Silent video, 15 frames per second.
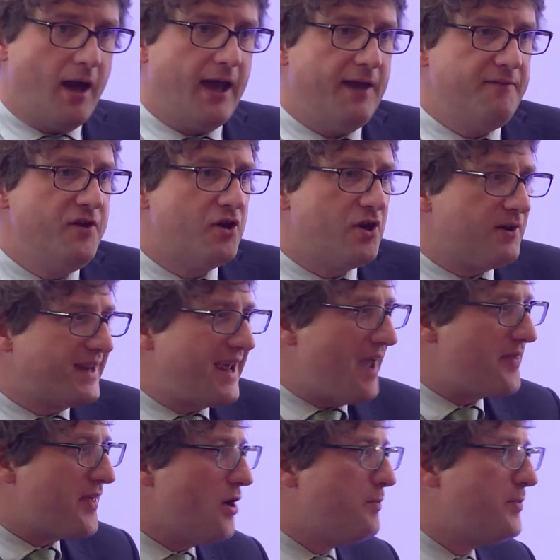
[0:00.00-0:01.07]
If you can
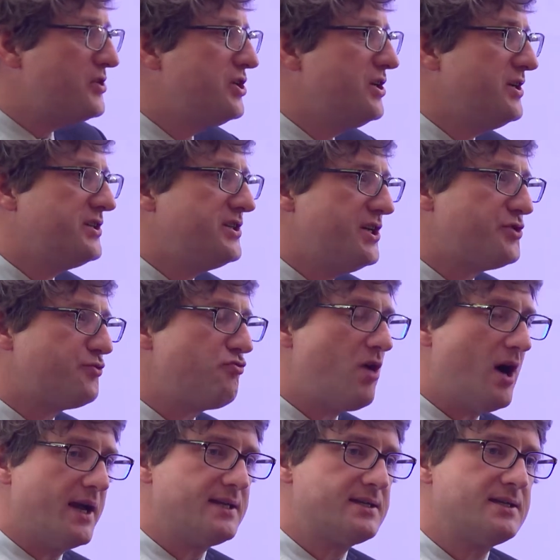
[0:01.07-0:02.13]
get the opportunities
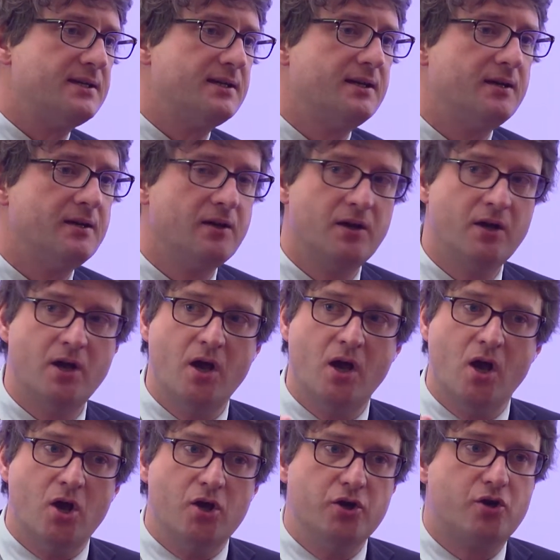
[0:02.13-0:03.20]
right,
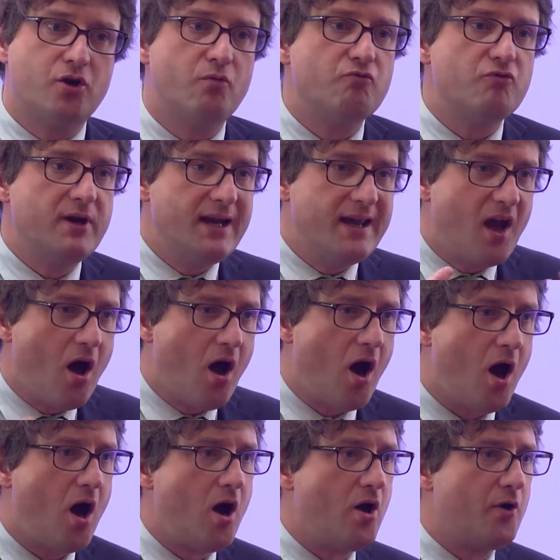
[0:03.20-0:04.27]
you can really
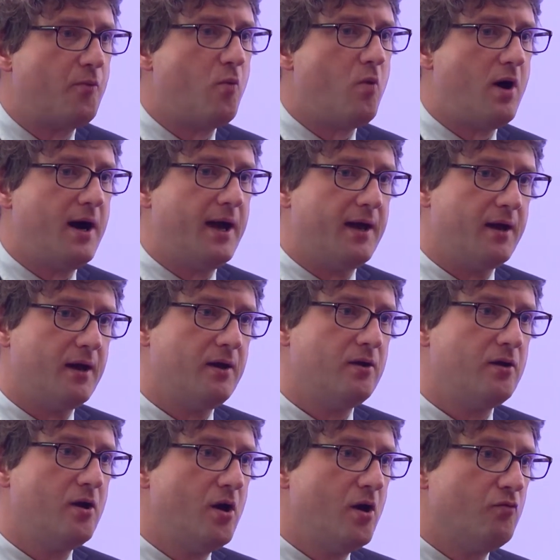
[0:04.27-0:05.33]
hardwire
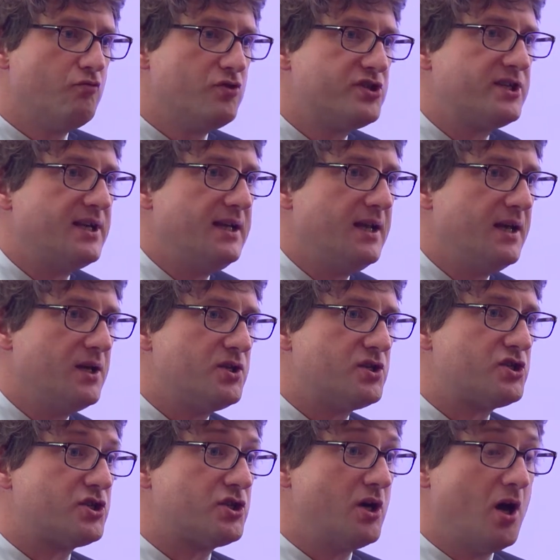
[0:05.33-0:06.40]

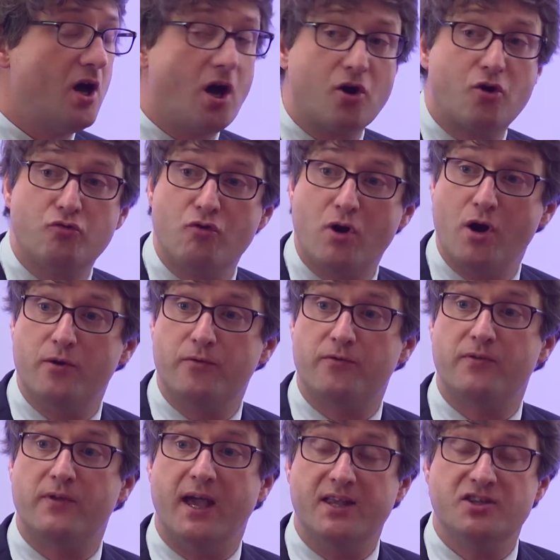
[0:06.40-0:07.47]
resilience and
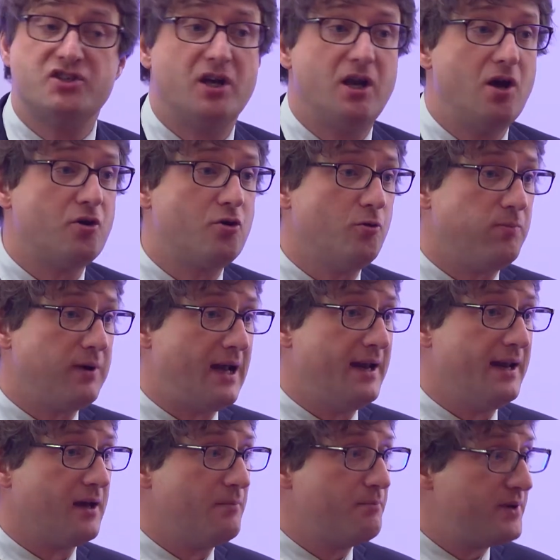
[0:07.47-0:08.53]
growth into local
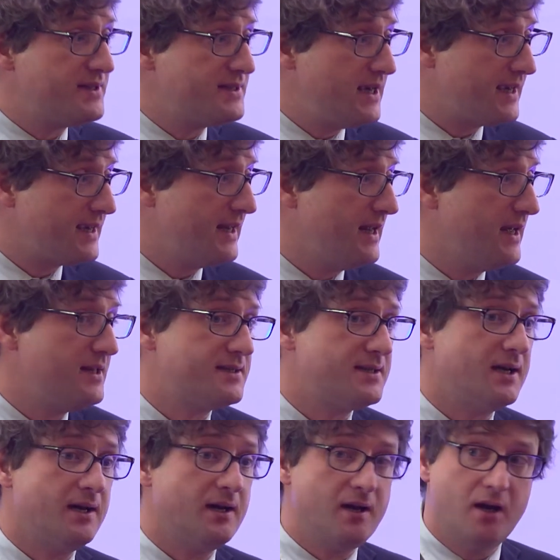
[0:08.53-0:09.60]
planning, and particularly
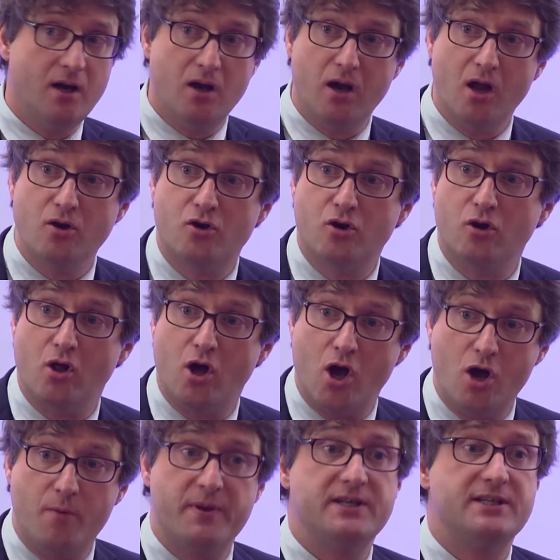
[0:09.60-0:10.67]
into local
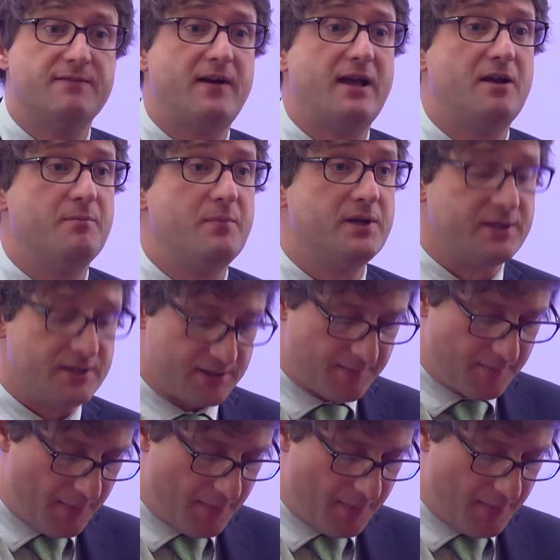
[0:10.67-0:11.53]
urban development.